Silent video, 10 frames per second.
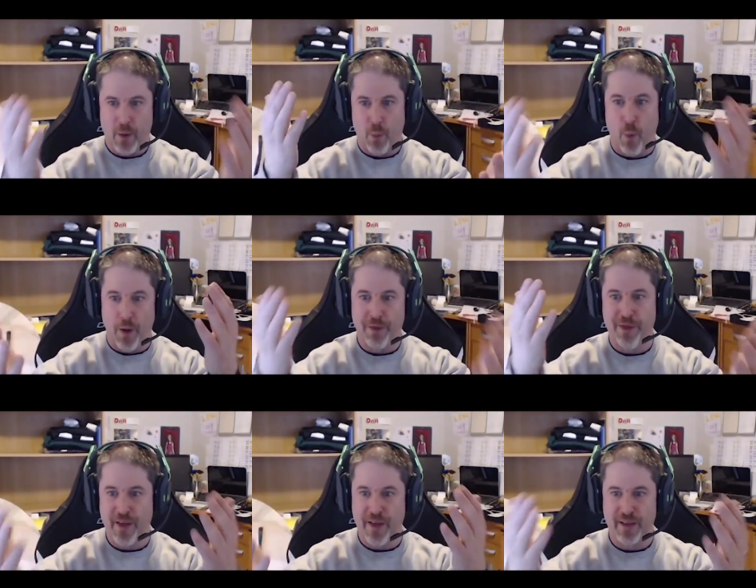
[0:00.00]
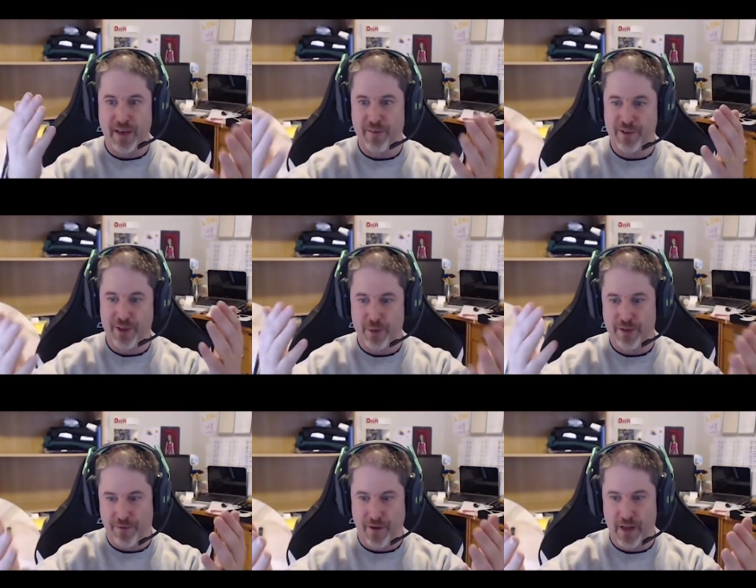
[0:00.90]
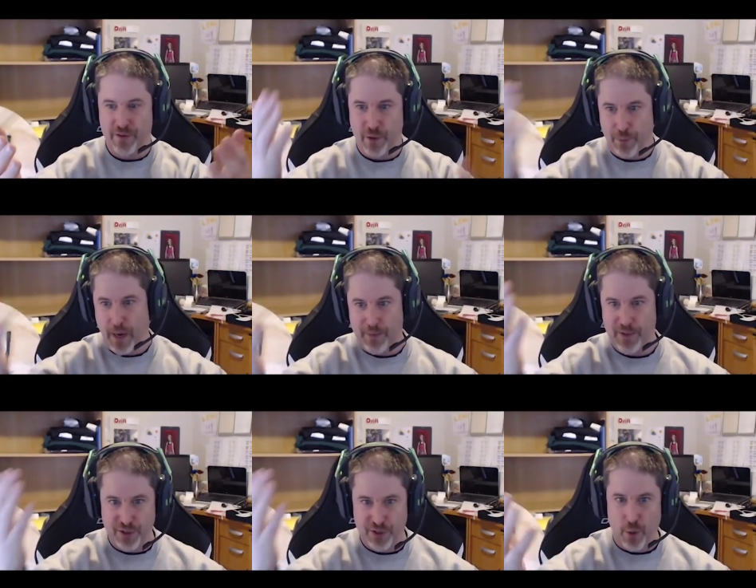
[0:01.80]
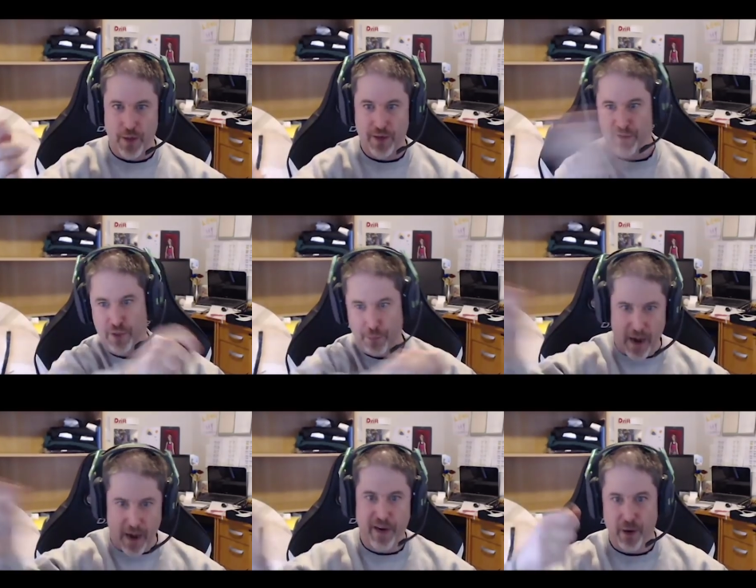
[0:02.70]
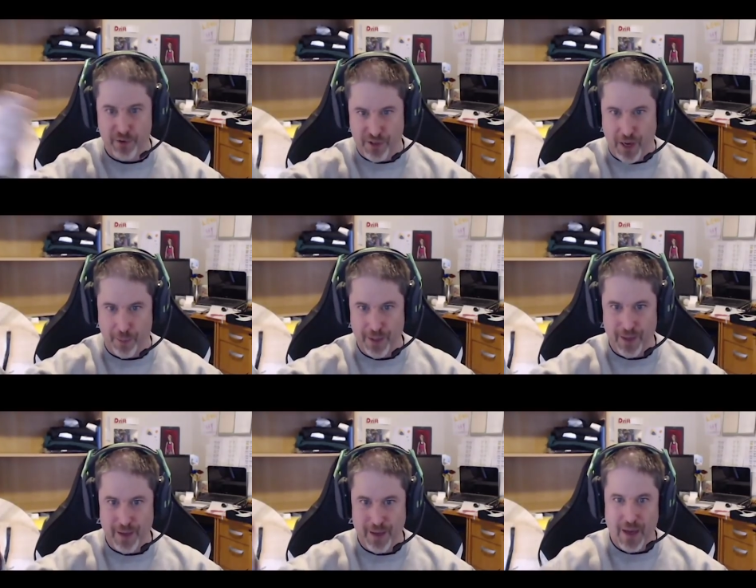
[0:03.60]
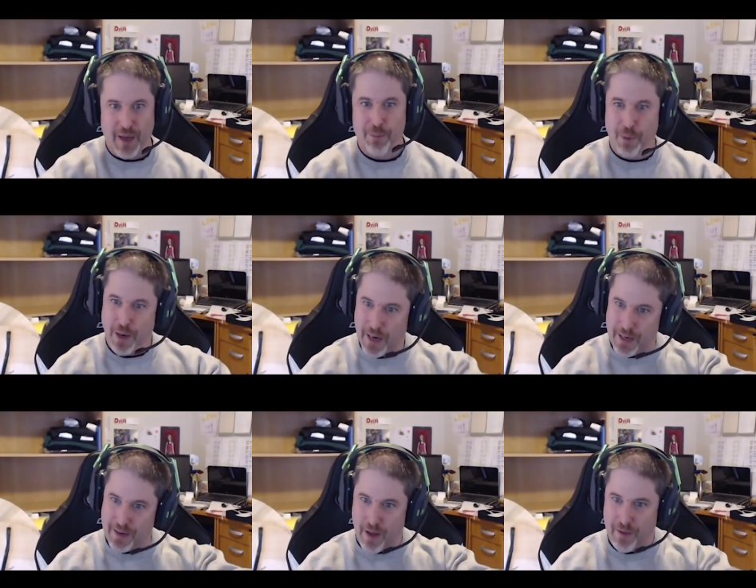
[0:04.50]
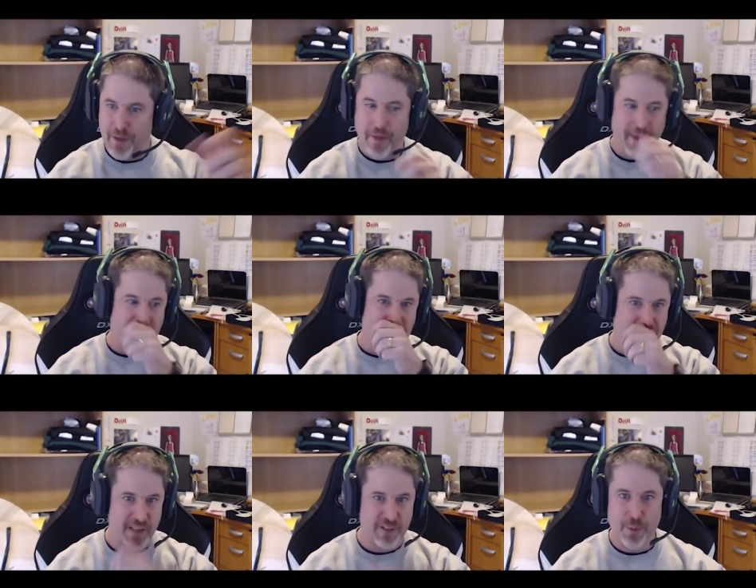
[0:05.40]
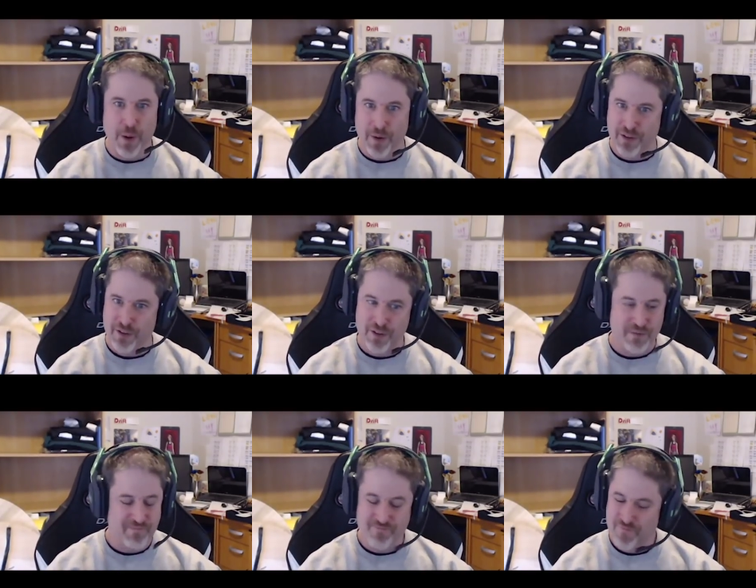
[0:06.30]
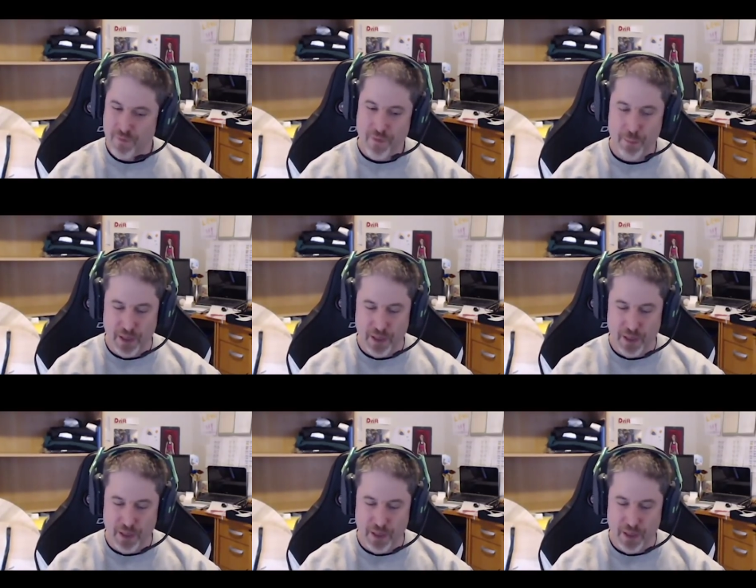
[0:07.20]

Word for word: one thing that gives you a defense, you buy up your sword because your parry goes up. But other than that defense bonus, the